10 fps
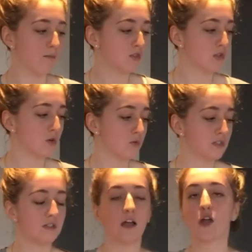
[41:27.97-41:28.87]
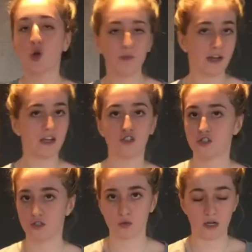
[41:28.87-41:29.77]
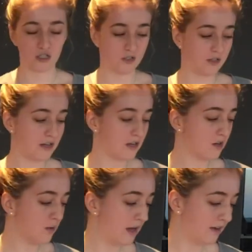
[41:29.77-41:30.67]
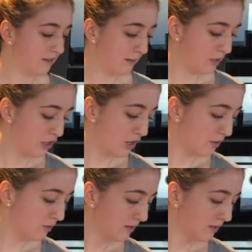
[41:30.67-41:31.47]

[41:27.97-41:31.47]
So I hope that answers your question, Claire. Go ahead and let me know.